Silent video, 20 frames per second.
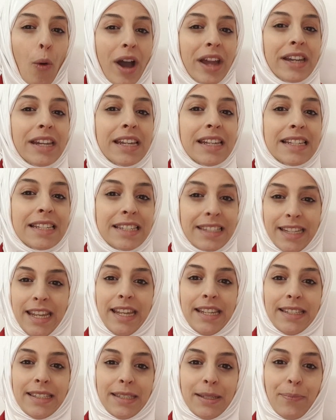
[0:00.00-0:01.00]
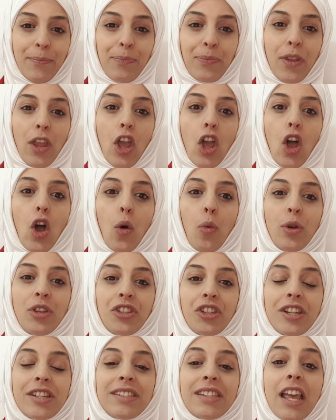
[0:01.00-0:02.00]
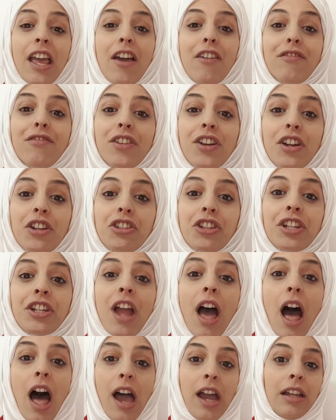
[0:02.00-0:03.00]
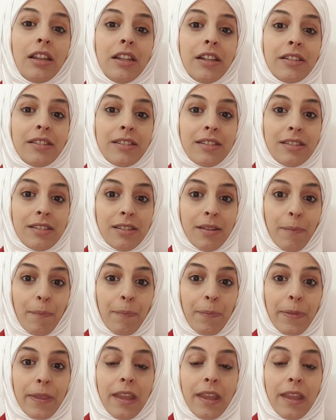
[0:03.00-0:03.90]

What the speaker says: one state, which is Virgin Islands.